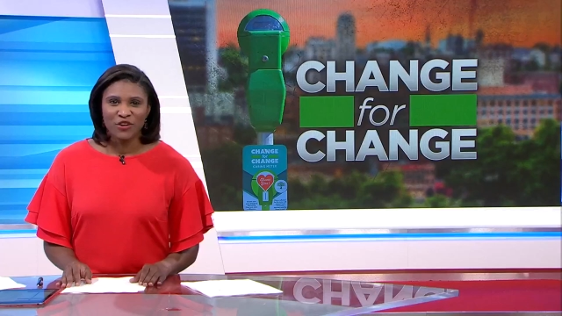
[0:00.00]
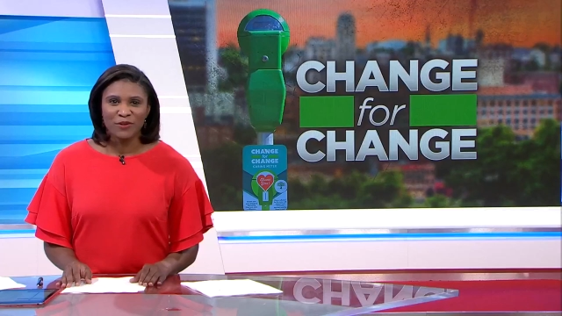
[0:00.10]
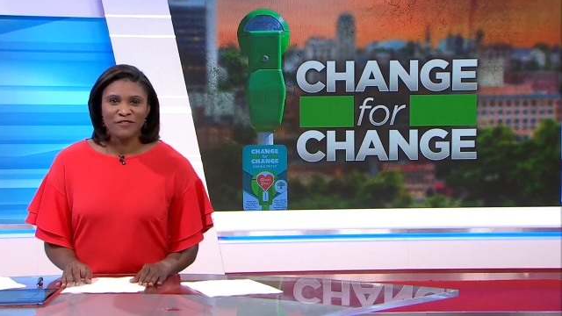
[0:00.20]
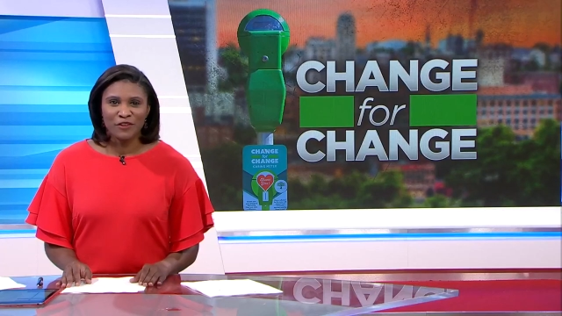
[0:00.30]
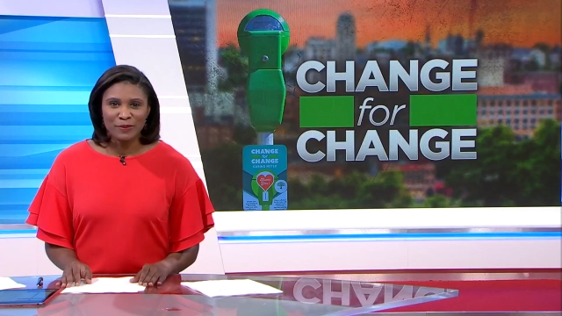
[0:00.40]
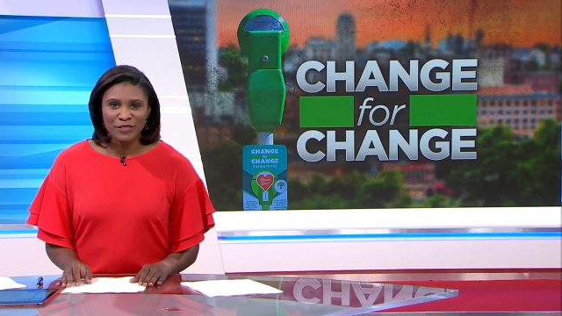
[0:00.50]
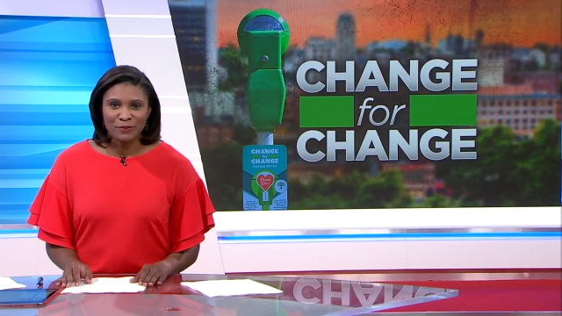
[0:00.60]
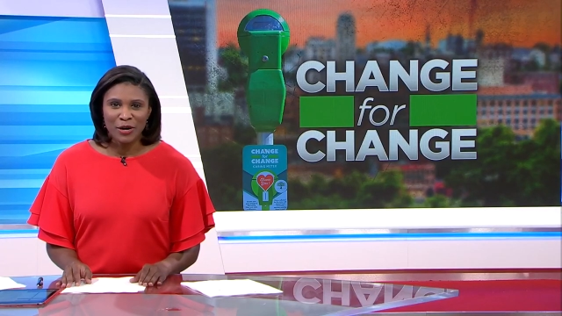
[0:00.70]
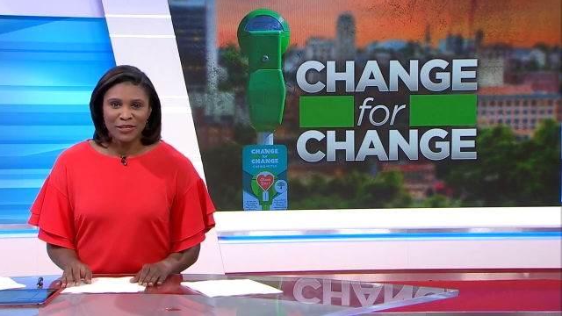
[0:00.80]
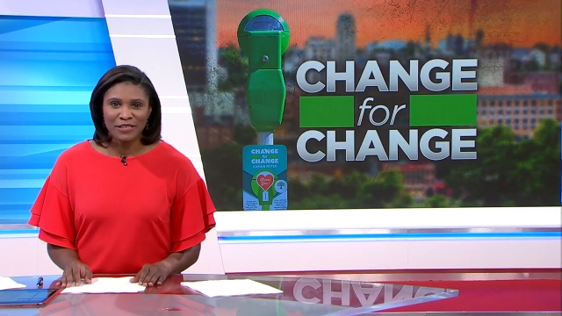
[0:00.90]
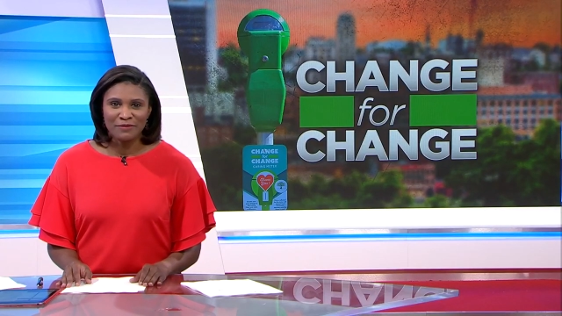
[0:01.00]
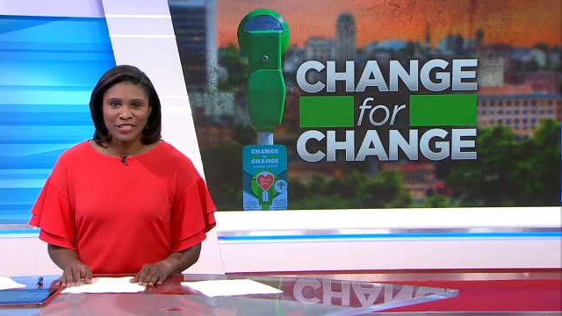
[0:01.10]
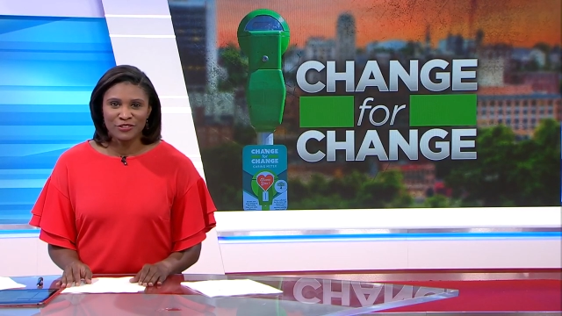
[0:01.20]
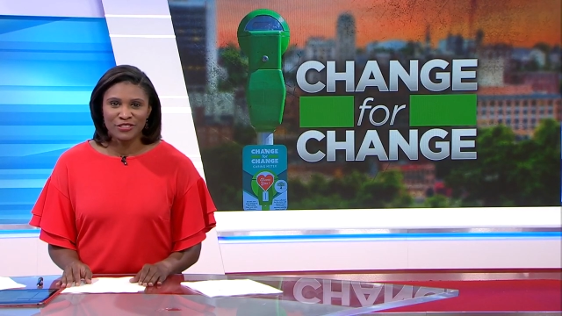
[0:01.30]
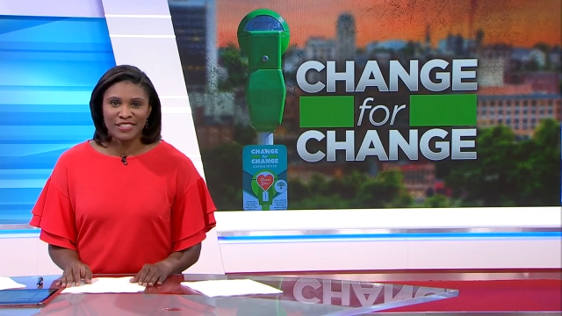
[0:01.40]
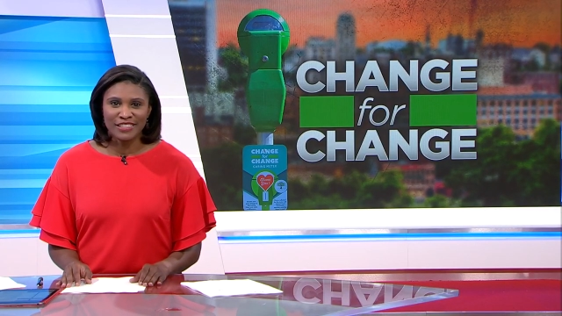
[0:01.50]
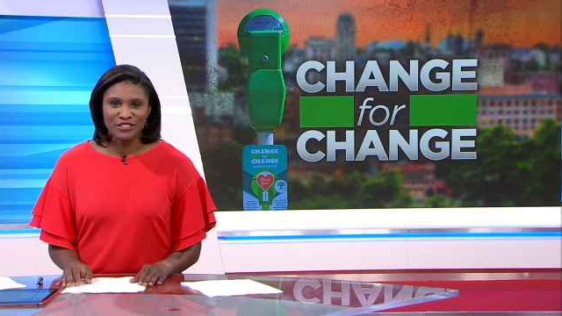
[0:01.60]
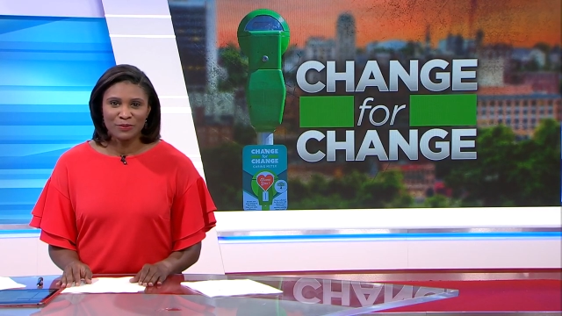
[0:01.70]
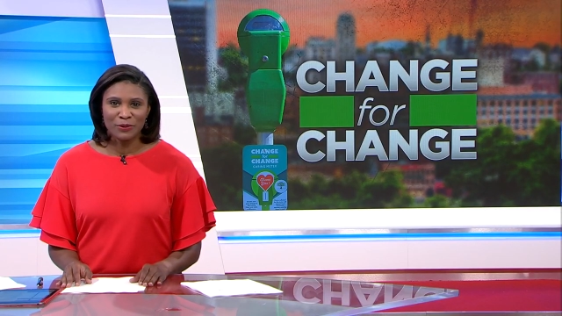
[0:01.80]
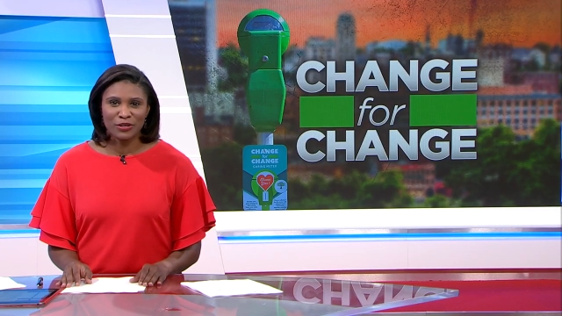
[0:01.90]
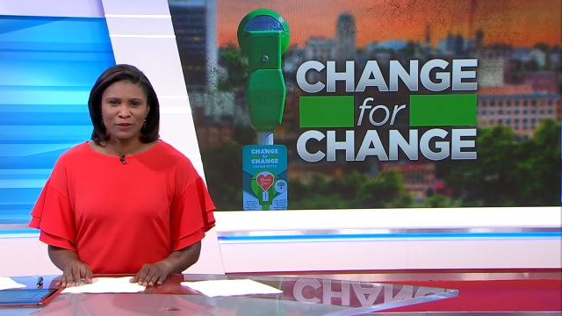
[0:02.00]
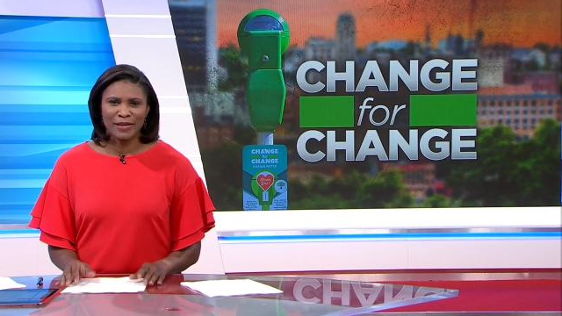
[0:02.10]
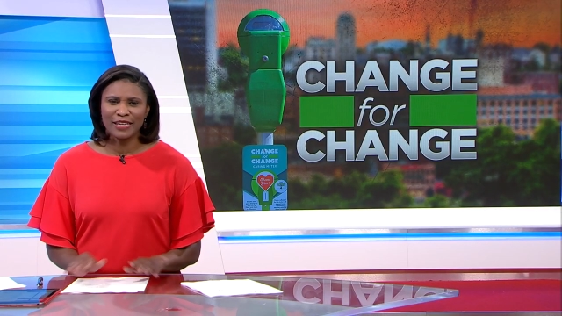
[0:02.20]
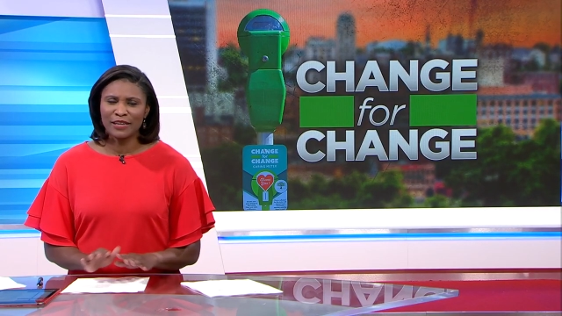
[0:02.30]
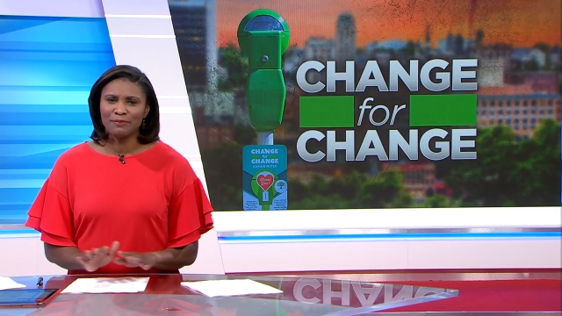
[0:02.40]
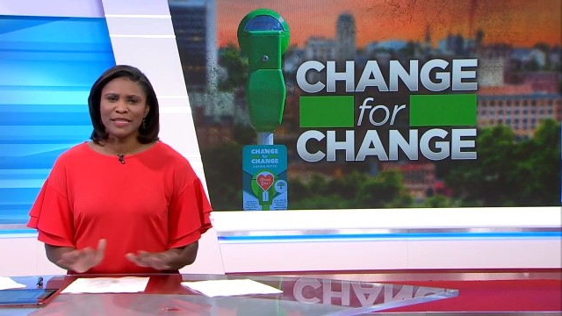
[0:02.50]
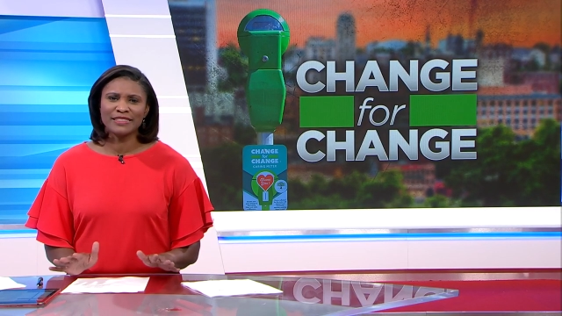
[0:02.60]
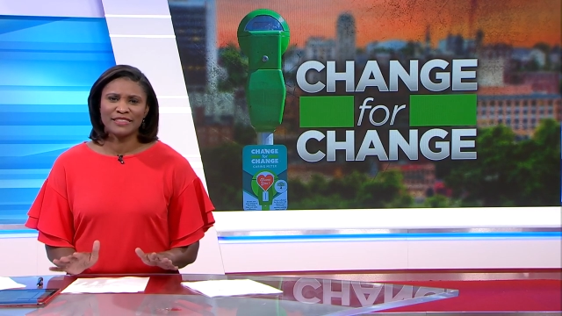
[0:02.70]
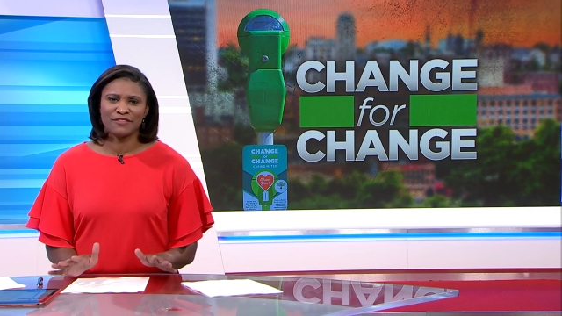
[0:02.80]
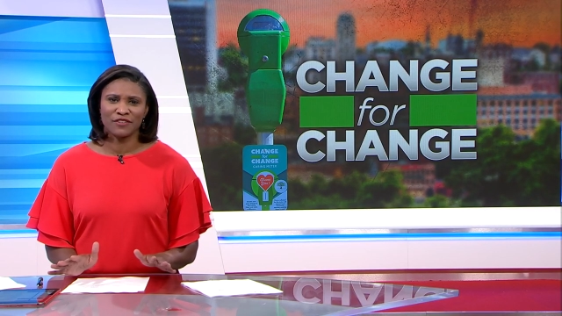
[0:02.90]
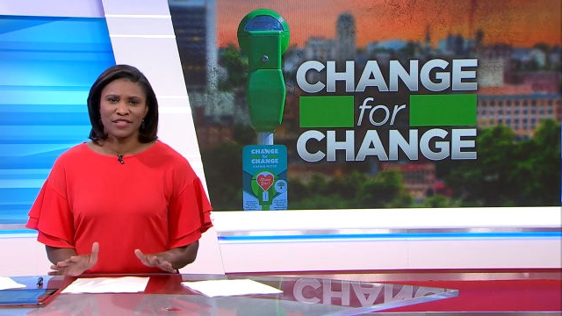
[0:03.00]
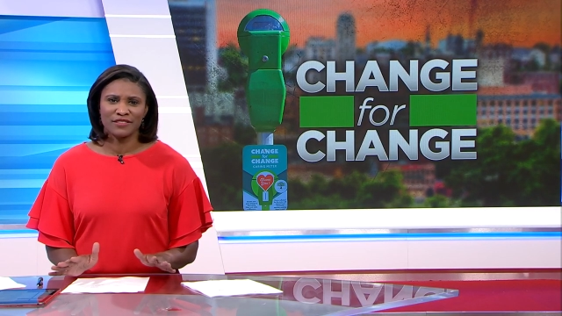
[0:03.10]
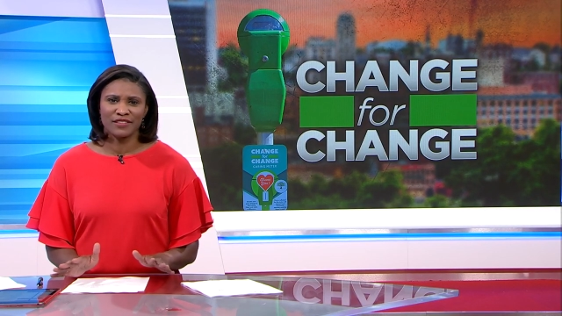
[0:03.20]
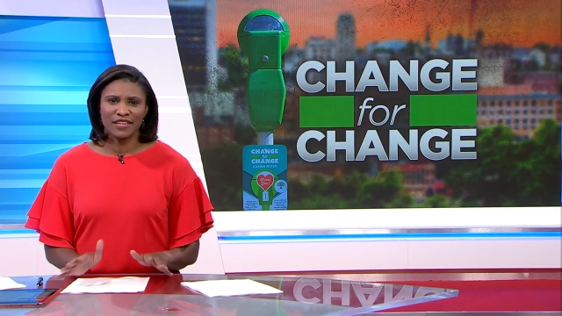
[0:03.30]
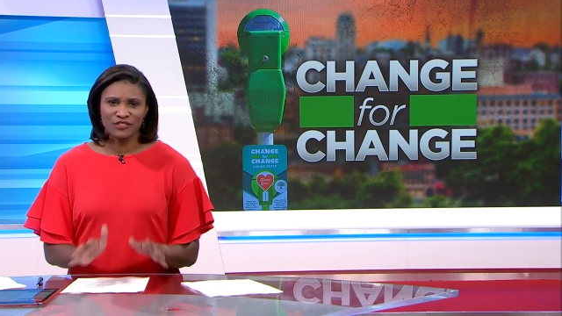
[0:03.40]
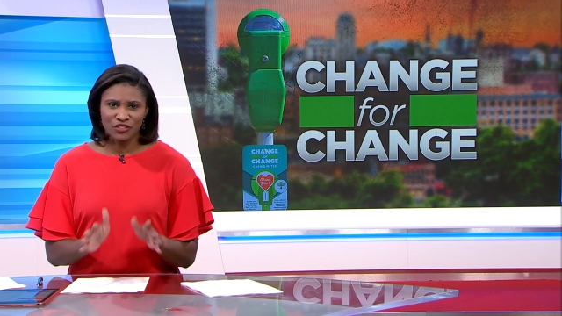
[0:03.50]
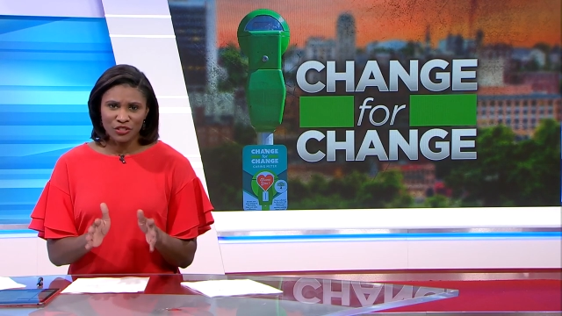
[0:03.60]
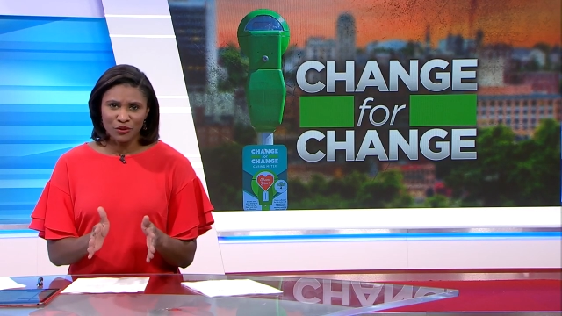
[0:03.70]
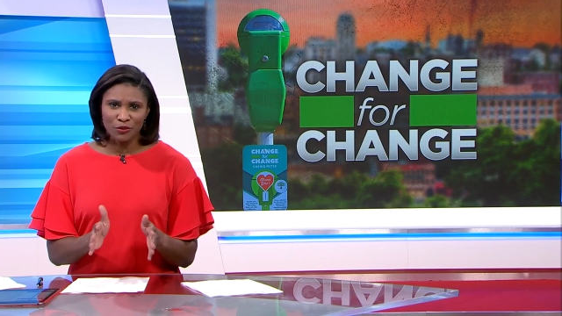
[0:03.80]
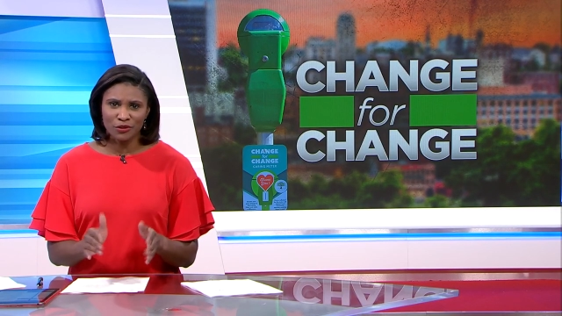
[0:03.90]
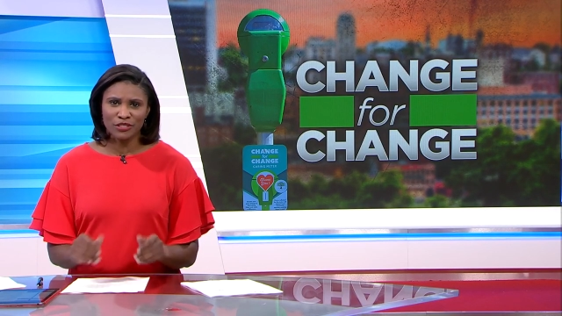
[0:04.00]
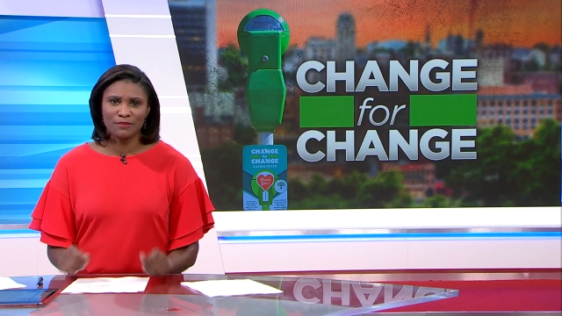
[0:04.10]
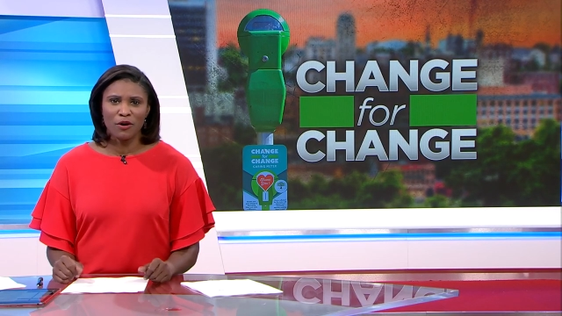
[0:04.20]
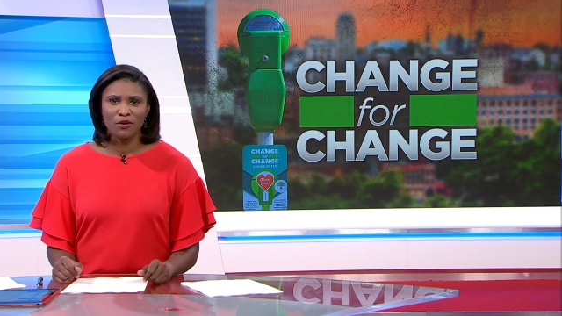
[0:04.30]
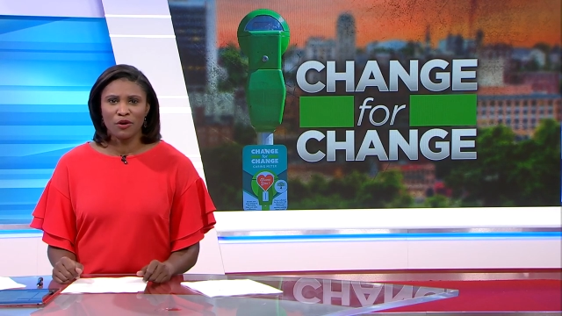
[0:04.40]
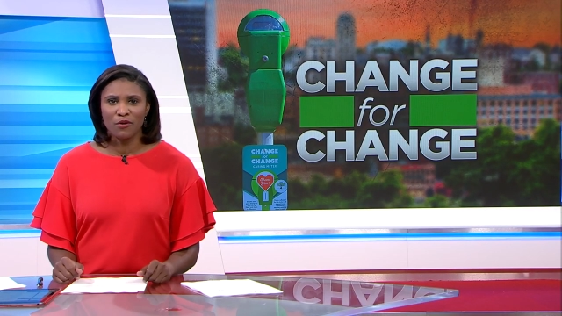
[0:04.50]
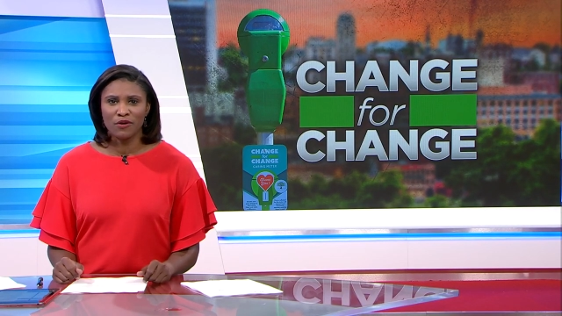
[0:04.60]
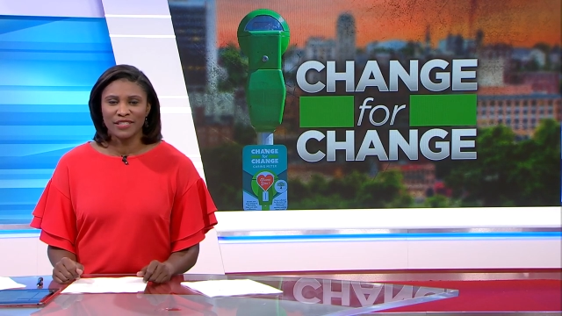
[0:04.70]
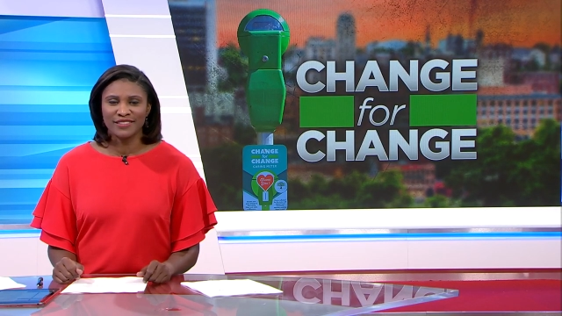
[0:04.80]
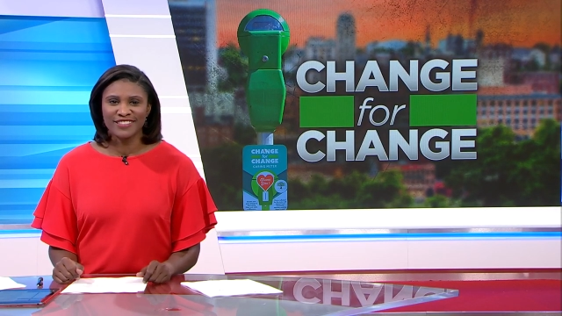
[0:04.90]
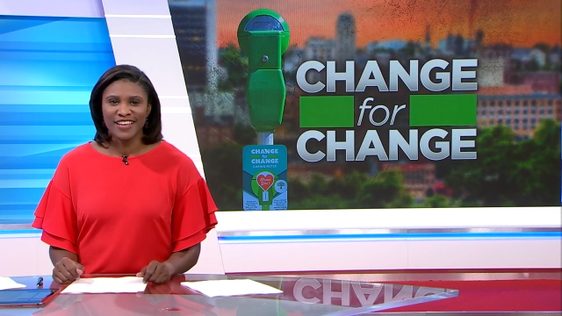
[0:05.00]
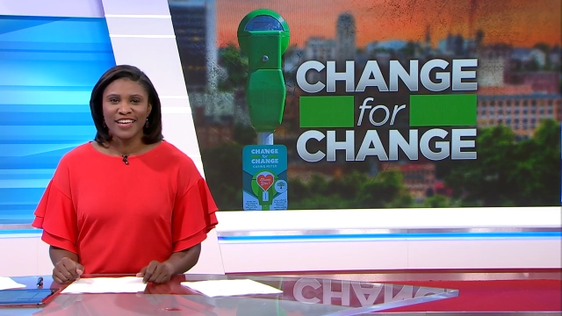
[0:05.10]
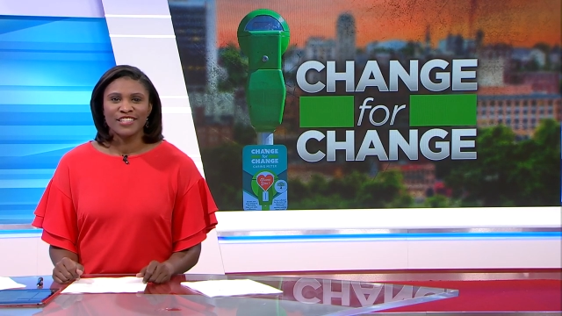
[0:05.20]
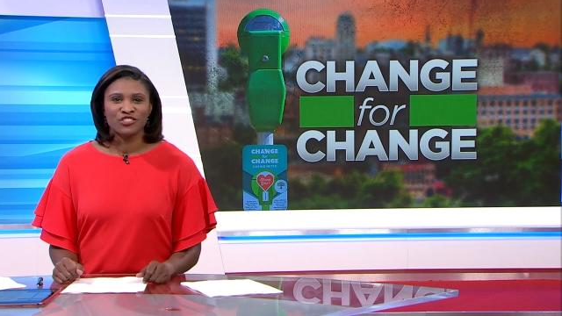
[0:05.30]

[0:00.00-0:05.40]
Refurbished parking meters in Lynchburg are making a big difference thanks to your small coins.